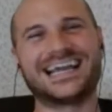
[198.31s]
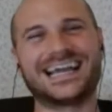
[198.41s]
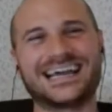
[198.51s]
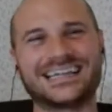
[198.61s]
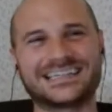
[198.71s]

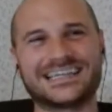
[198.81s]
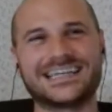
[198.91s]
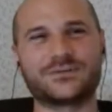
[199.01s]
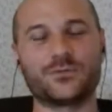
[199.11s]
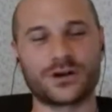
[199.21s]
And
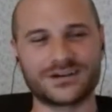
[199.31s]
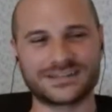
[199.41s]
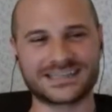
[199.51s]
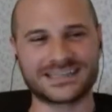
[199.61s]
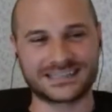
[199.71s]
it
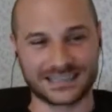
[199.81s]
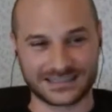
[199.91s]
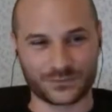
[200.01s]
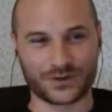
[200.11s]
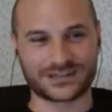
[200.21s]
works and it
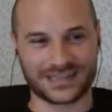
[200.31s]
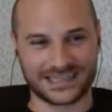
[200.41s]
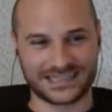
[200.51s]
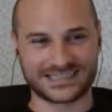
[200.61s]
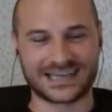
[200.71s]
doesn't work,
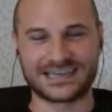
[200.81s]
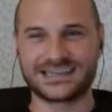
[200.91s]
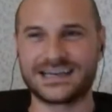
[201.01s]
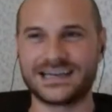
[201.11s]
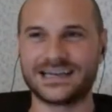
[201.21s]
like you said.
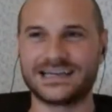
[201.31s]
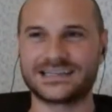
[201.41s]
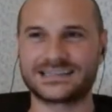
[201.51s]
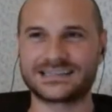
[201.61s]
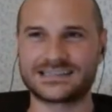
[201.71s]

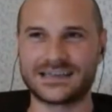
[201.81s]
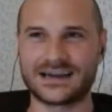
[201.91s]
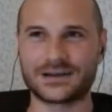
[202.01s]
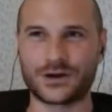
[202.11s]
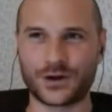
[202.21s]
It's
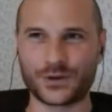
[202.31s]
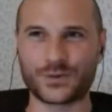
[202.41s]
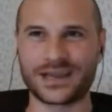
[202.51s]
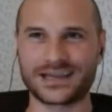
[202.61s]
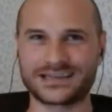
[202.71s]
not
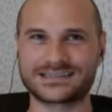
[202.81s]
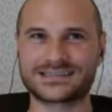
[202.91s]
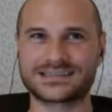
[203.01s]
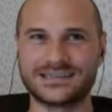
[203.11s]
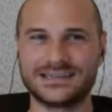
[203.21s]

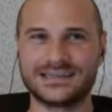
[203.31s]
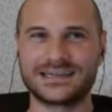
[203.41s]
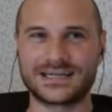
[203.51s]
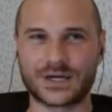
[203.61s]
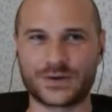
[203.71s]
always
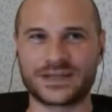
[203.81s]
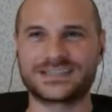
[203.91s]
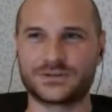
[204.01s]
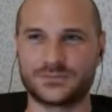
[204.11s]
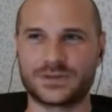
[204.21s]
going
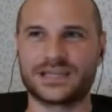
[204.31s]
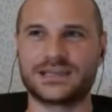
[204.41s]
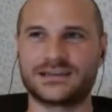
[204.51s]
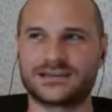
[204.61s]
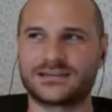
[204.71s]
to
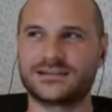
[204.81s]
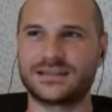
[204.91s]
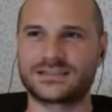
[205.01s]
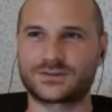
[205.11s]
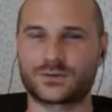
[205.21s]
be
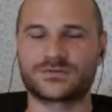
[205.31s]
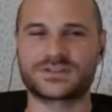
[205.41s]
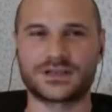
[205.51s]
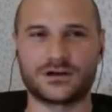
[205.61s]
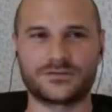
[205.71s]
the sort of
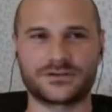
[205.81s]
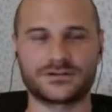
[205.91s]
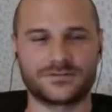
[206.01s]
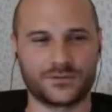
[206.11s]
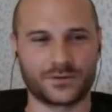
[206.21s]

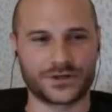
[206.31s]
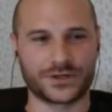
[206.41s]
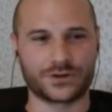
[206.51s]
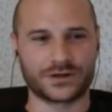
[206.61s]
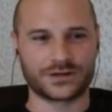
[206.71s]
solver for
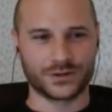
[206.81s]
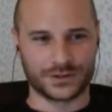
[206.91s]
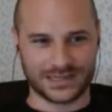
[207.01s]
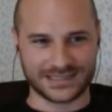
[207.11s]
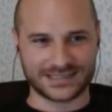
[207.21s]
your
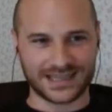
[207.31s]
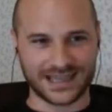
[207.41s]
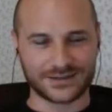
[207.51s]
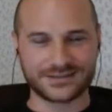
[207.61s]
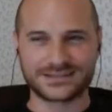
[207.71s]
Google Ads
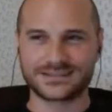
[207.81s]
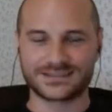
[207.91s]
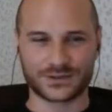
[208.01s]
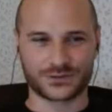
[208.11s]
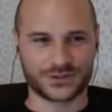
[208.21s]
accounts.
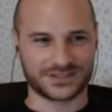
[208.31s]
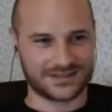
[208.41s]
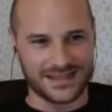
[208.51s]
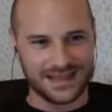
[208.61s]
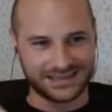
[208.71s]
So
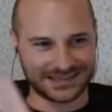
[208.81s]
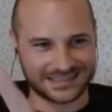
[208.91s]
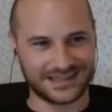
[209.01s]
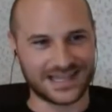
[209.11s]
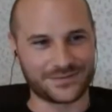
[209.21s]
just that
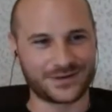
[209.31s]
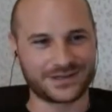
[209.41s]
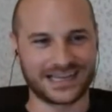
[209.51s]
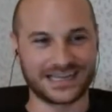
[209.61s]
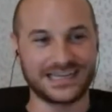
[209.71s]
disclaimer,
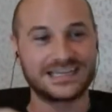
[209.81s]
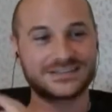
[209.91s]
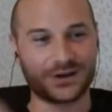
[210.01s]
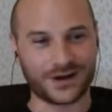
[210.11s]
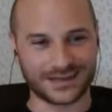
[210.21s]
like it
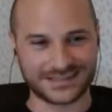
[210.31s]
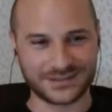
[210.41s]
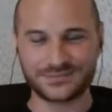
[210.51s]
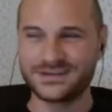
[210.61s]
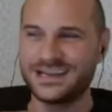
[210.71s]
is
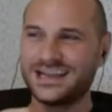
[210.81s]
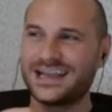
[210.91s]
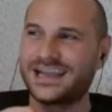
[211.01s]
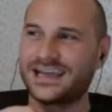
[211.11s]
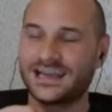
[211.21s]
awesome.
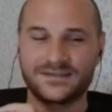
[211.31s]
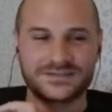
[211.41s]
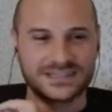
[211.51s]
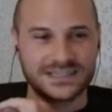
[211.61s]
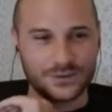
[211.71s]
And
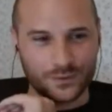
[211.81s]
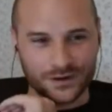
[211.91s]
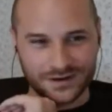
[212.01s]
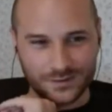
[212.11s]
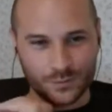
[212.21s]
I've seen it
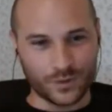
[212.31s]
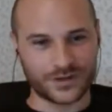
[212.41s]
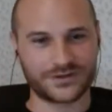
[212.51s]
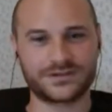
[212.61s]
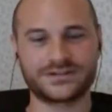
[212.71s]
work
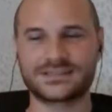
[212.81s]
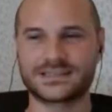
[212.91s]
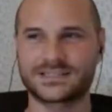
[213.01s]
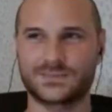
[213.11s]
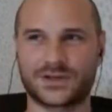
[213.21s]
wonders,
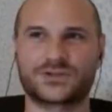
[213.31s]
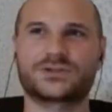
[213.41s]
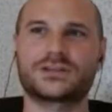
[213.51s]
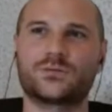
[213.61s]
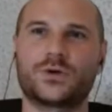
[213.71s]

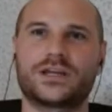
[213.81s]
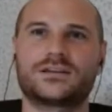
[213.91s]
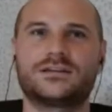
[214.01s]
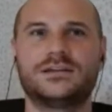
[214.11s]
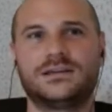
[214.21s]
especially
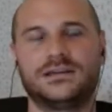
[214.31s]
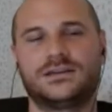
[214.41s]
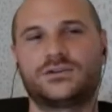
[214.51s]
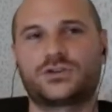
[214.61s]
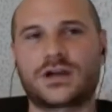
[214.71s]
when
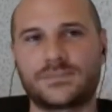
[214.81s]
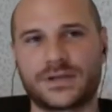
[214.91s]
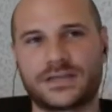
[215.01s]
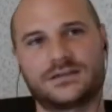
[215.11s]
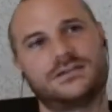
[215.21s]

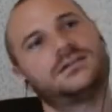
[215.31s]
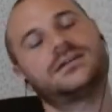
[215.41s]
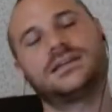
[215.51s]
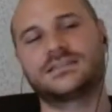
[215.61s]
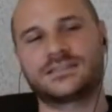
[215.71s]
shopping
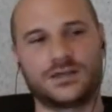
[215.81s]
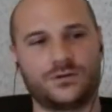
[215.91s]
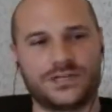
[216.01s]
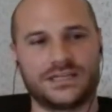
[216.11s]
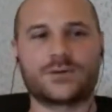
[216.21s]
is the
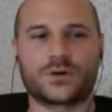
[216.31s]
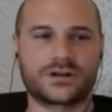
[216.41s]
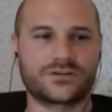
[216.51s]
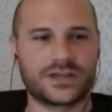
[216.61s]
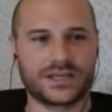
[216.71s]
only
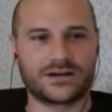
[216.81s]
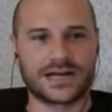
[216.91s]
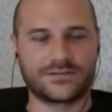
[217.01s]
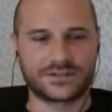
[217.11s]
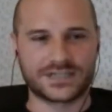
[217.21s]
network that your
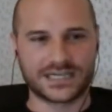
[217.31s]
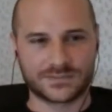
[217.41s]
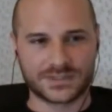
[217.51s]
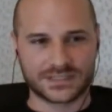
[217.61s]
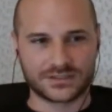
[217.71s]

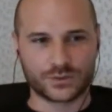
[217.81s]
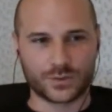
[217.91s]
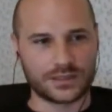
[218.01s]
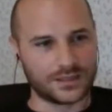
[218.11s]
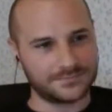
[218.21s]
advertisements can do
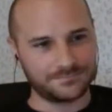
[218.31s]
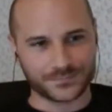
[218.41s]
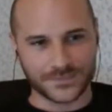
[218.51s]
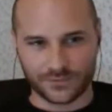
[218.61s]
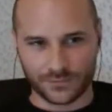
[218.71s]
well on
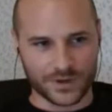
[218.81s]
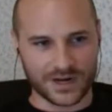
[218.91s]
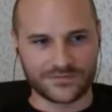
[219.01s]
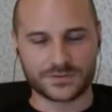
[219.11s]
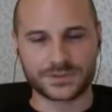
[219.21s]
from a
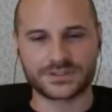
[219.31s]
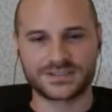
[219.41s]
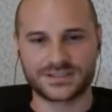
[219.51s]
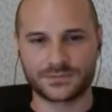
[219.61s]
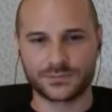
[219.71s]

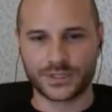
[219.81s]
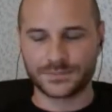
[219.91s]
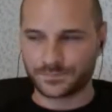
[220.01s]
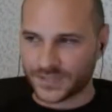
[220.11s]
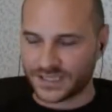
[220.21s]
profitability
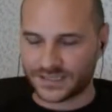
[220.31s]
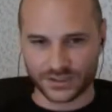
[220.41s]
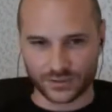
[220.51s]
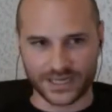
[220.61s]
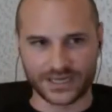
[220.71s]
standpoint. It is
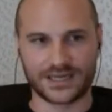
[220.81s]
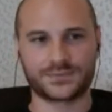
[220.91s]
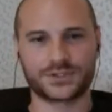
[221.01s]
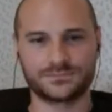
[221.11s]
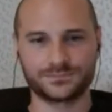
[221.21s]
a great
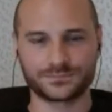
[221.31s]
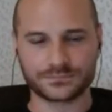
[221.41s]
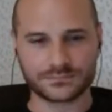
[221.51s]
option.